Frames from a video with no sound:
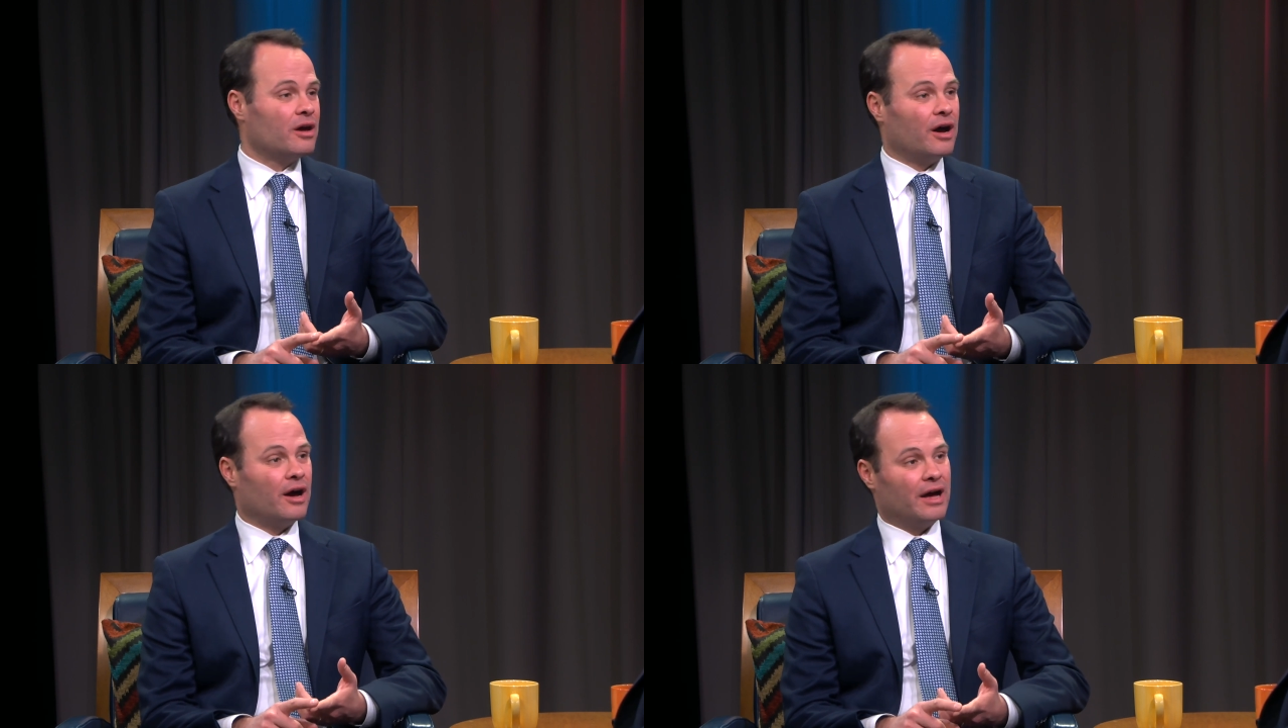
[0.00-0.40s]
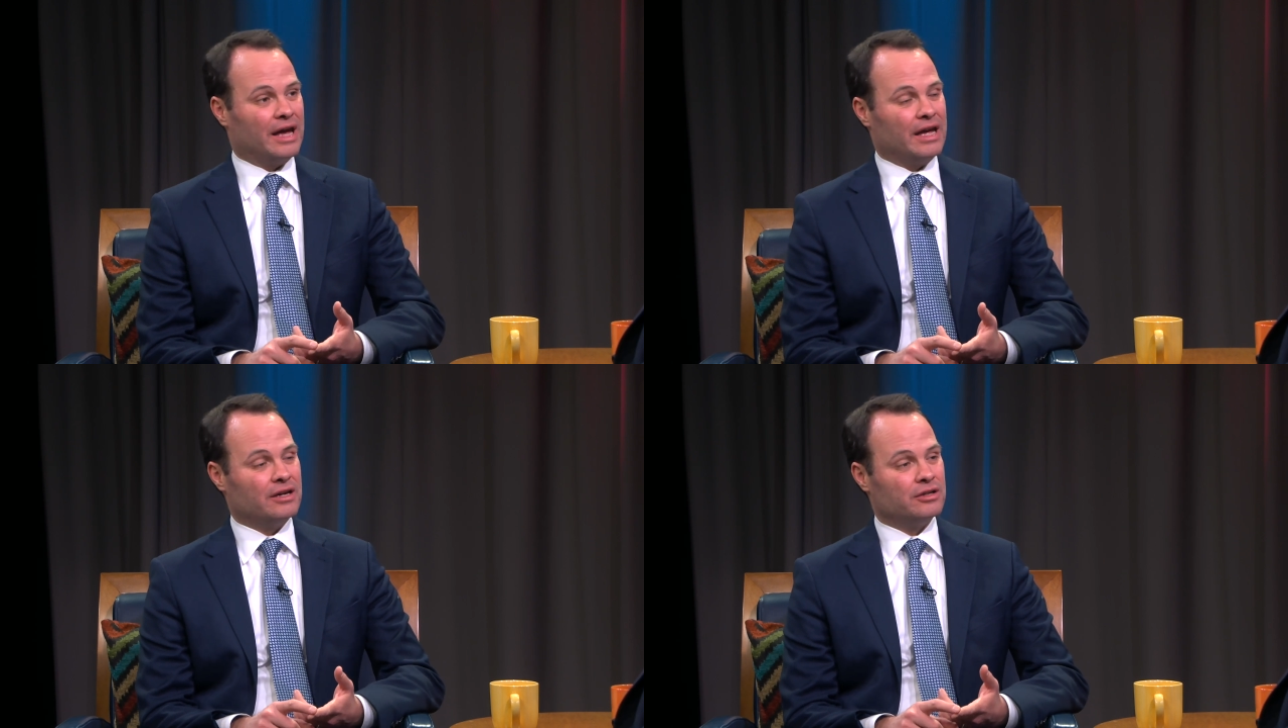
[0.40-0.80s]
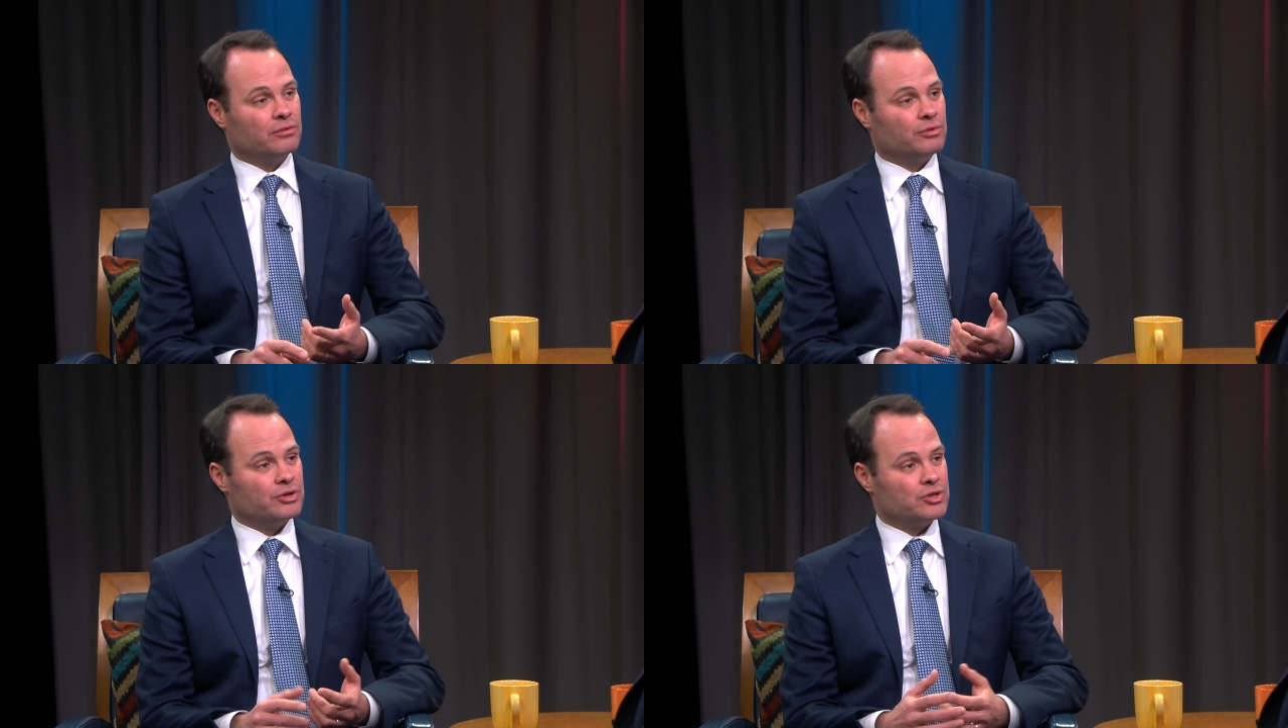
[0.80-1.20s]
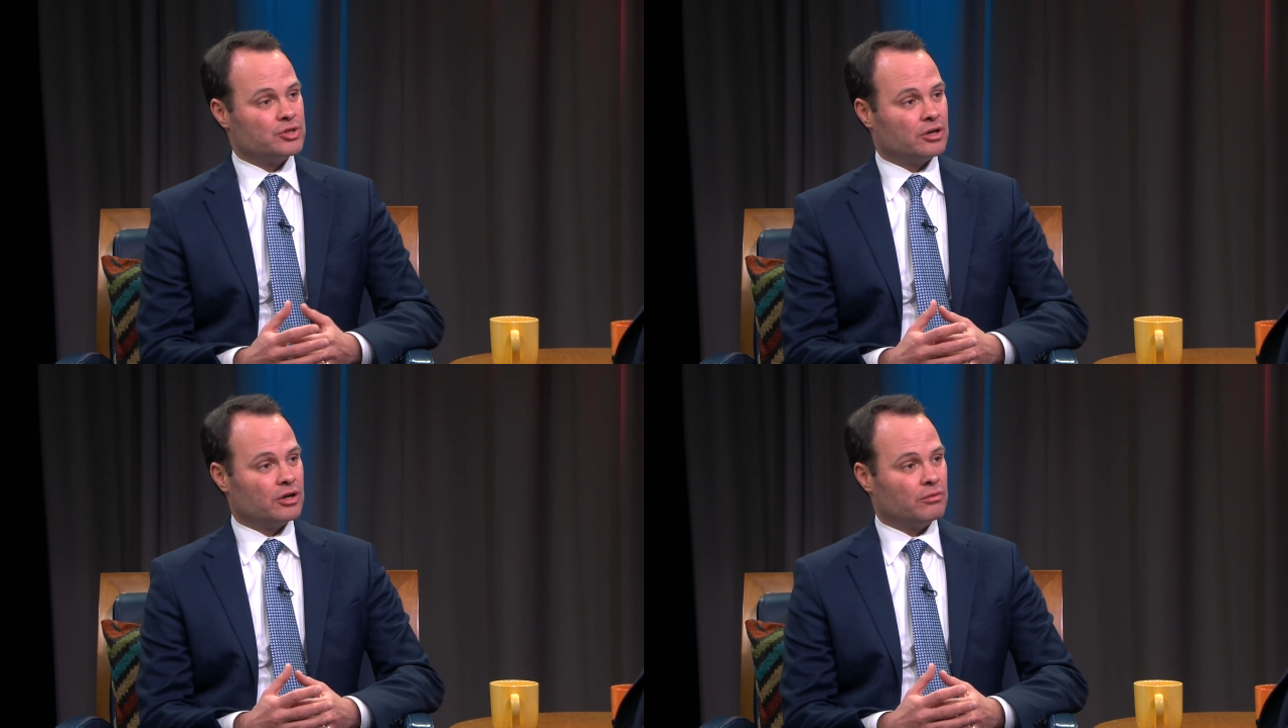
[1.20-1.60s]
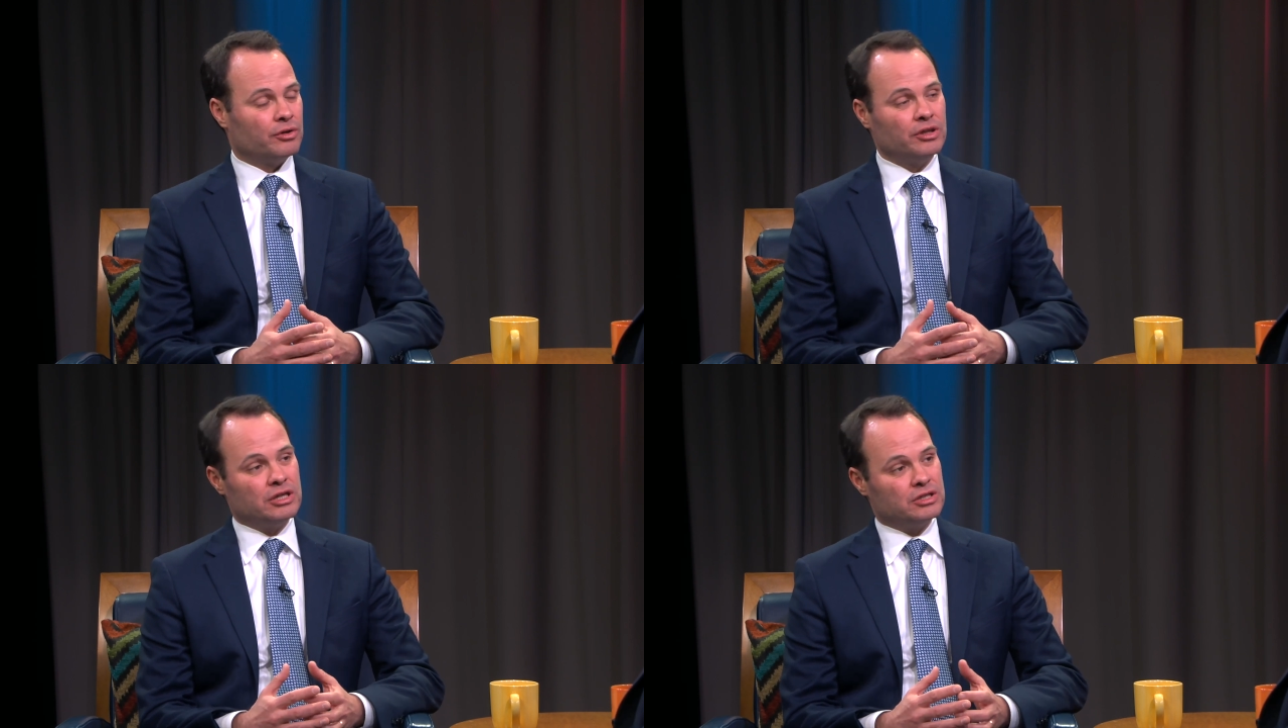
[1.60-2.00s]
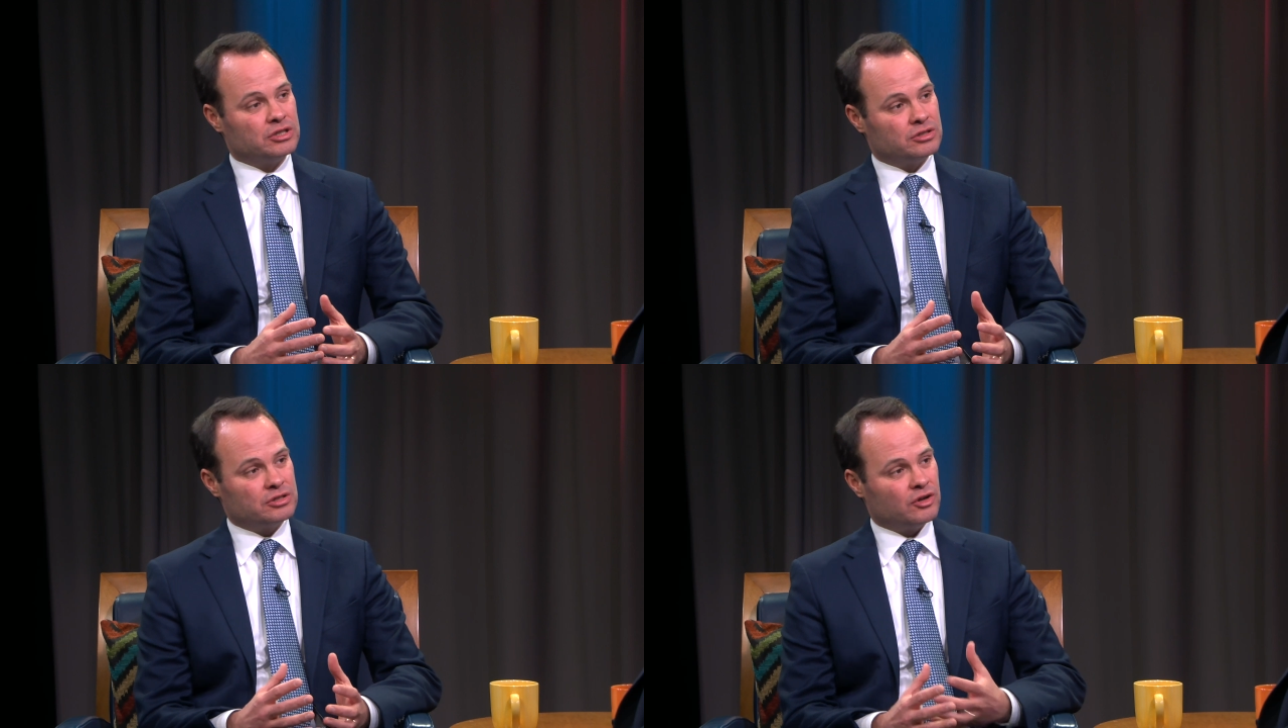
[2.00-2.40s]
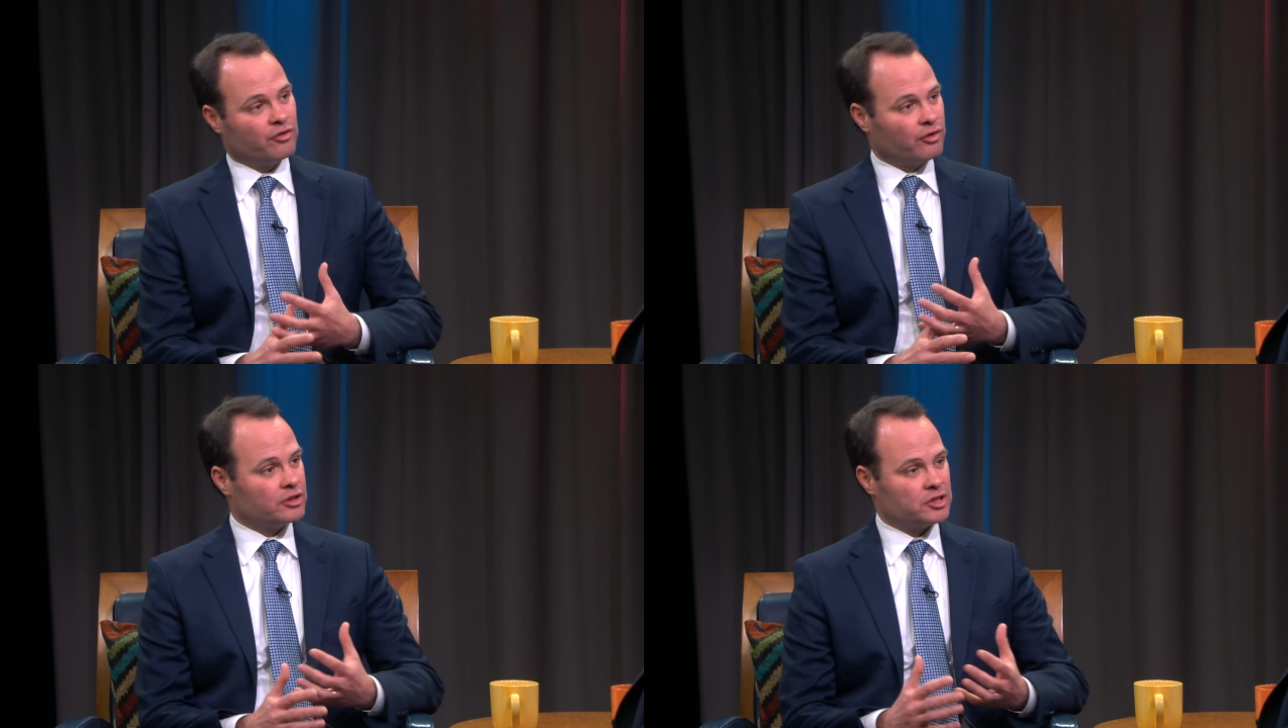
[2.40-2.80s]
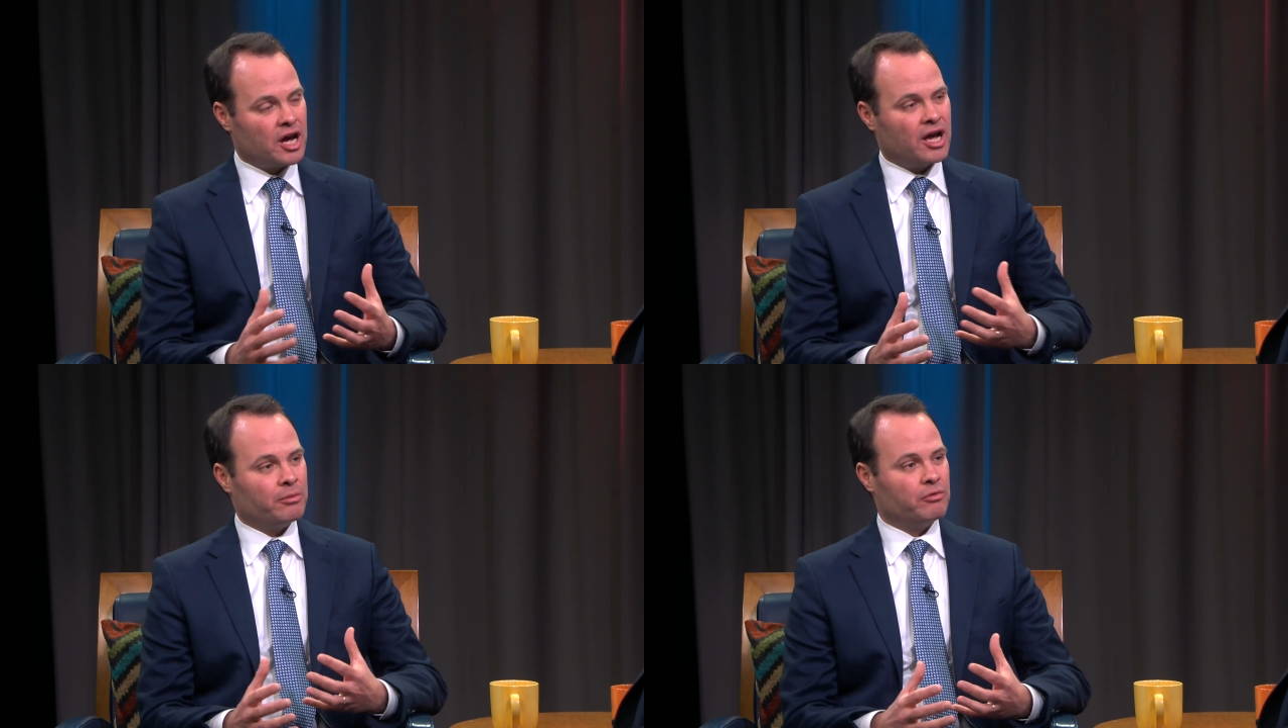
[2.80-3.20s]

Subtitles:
and it was really a different time.